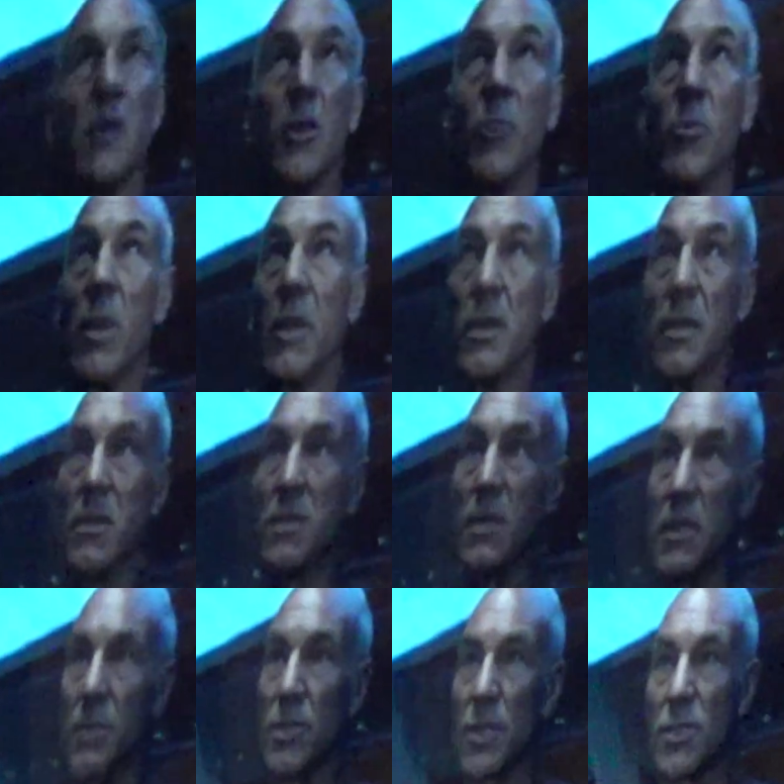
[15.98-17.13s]
money doesn't
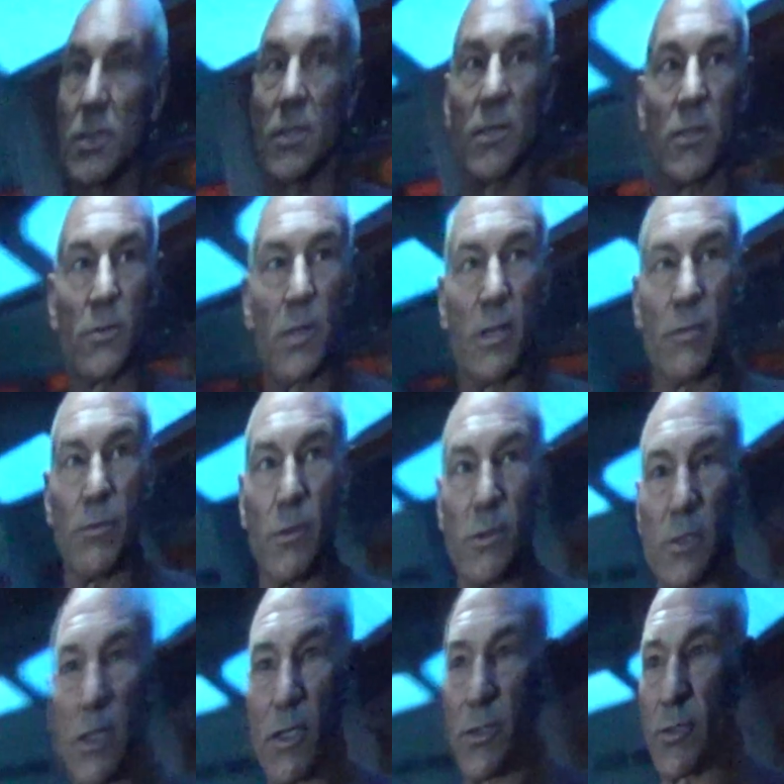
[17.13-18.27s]
exist in the 24th
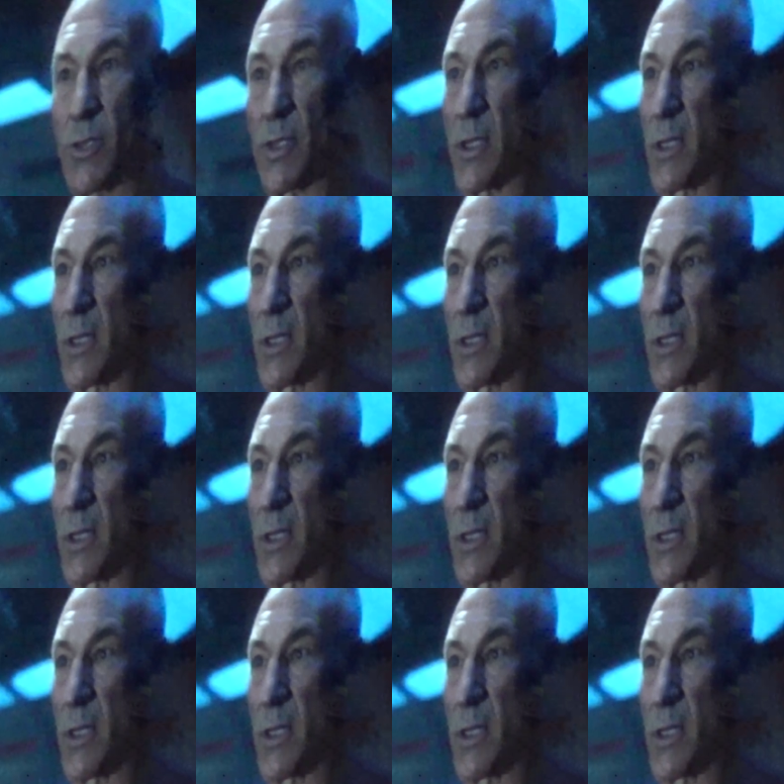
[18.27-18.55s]
century.